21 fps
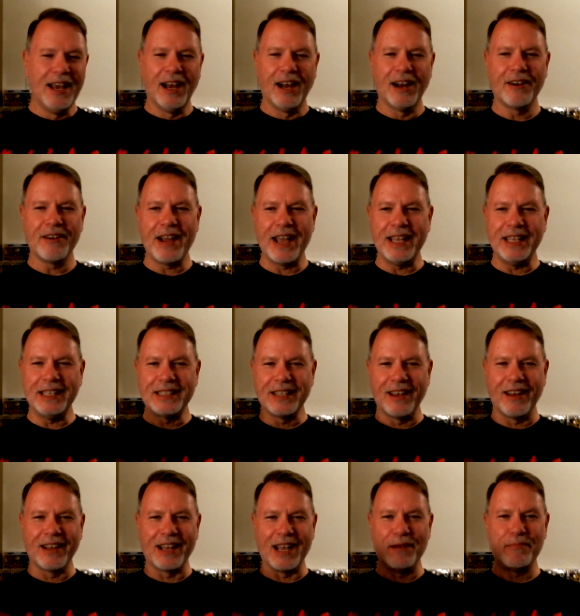All right,
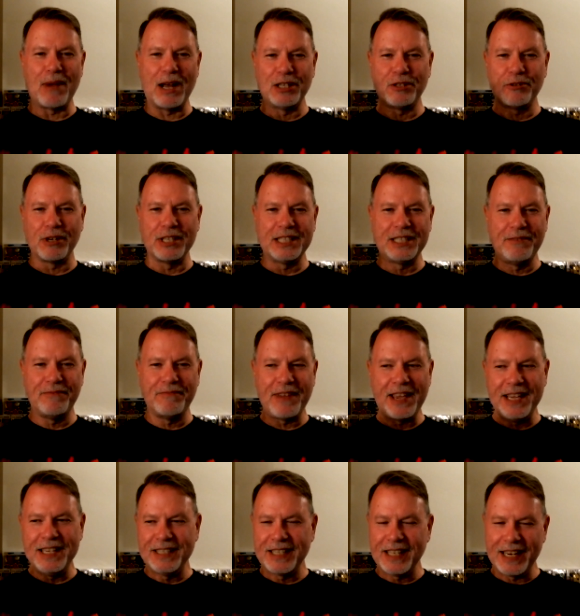so I got my trusty
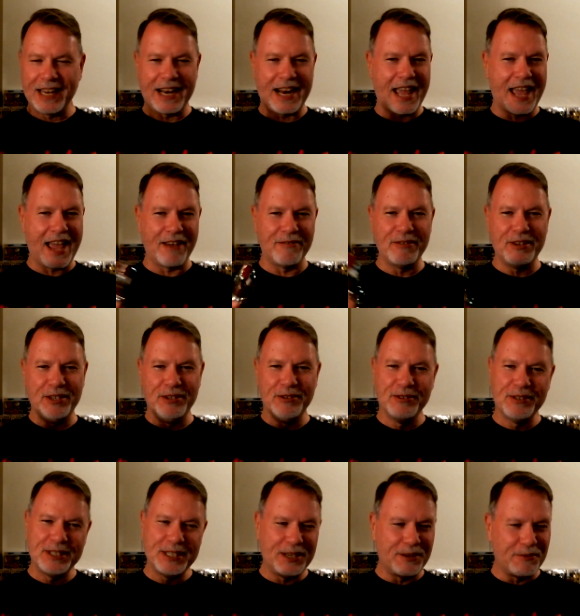phaser that I haven't
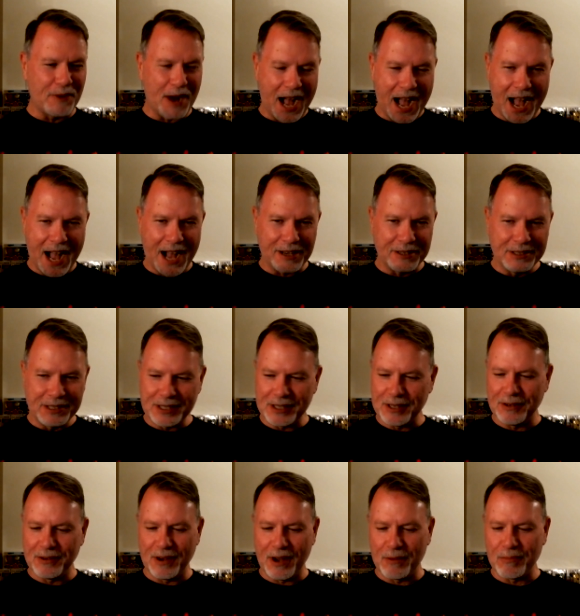used in a while,
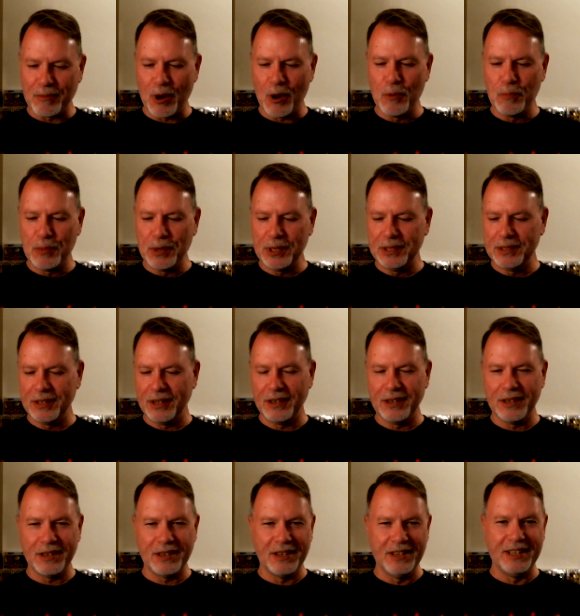so I'm hoping
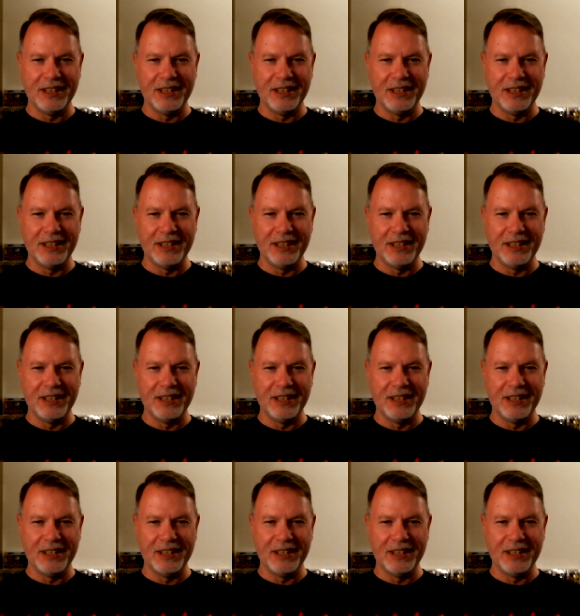uh,